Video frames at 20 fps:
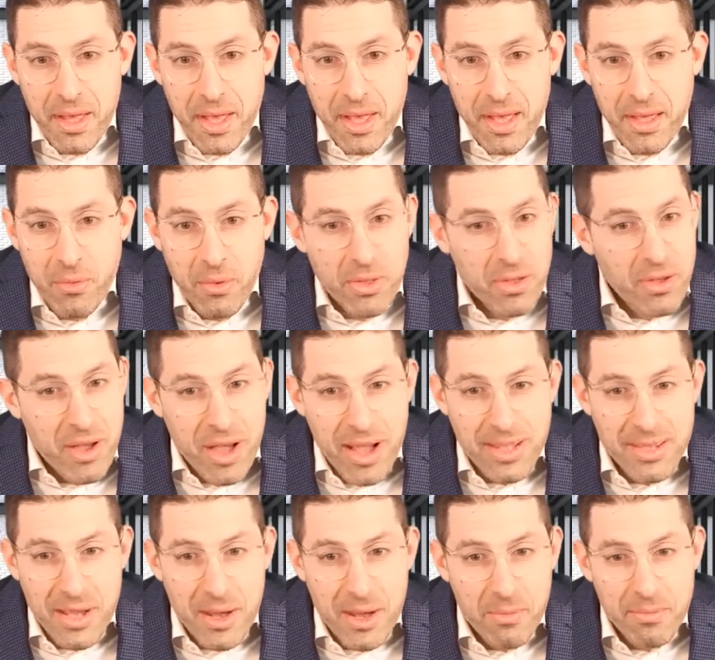And with
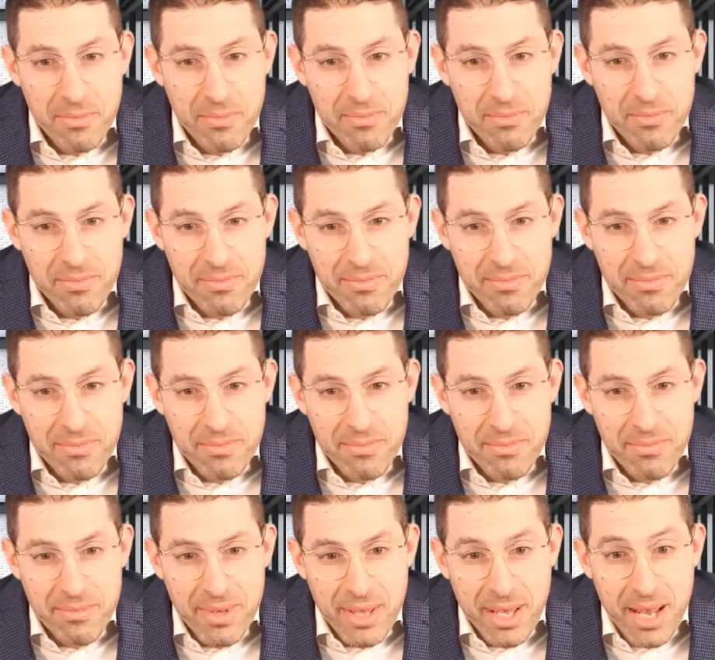God's help,
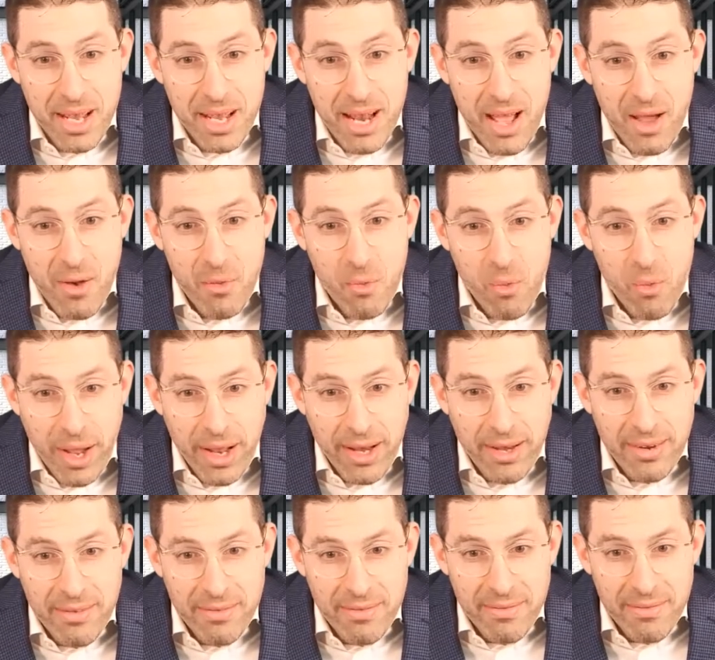I cannot
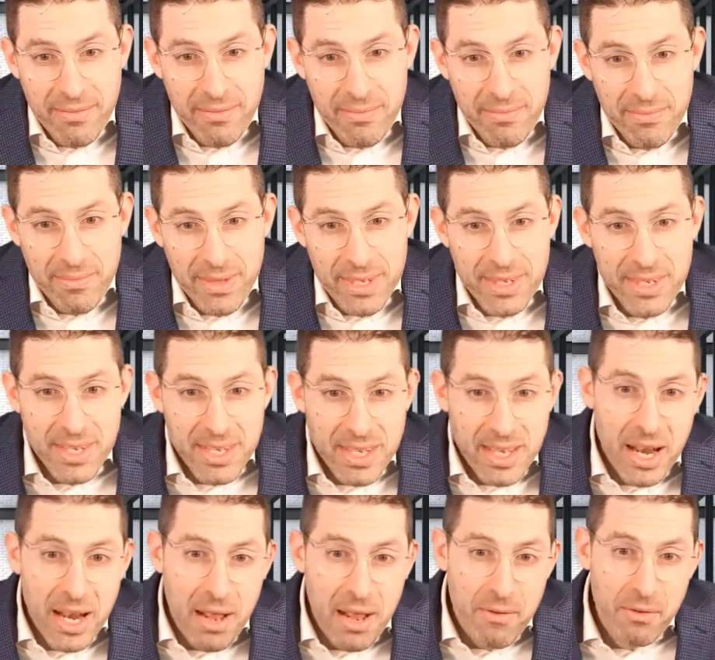wait to see
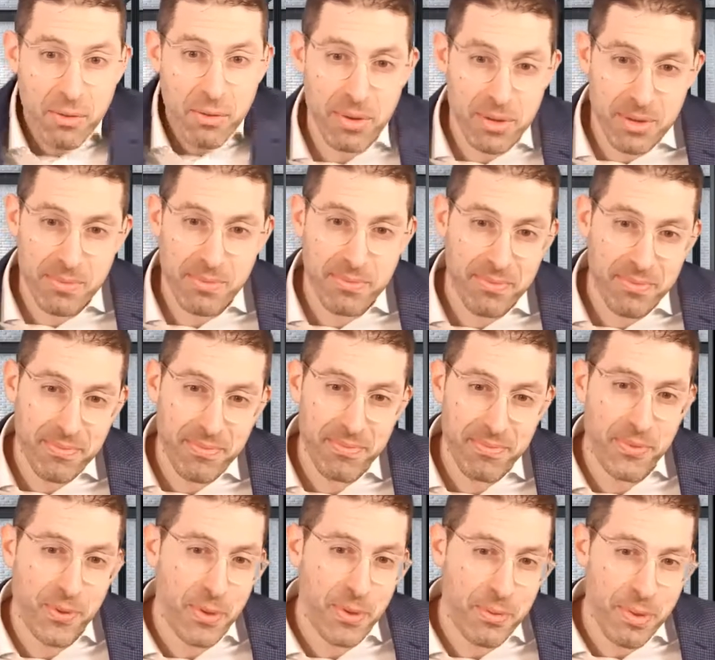you again afterwards.
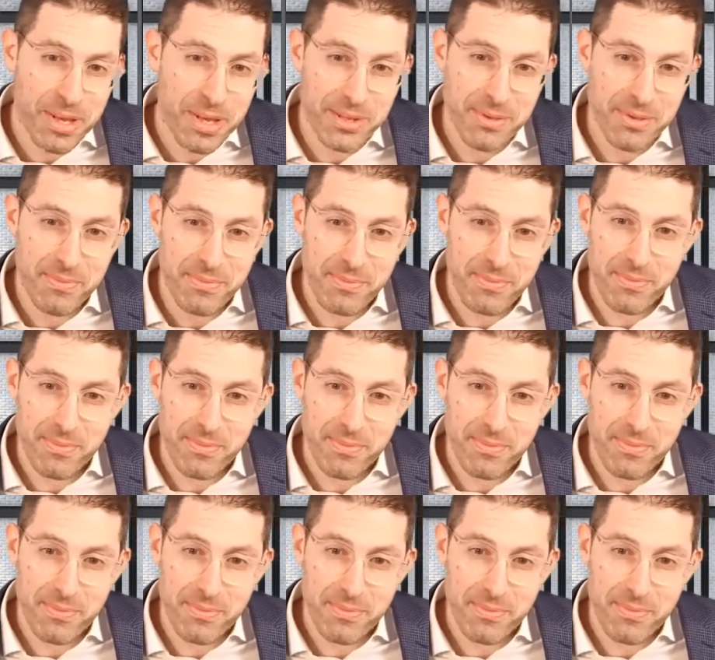All the best.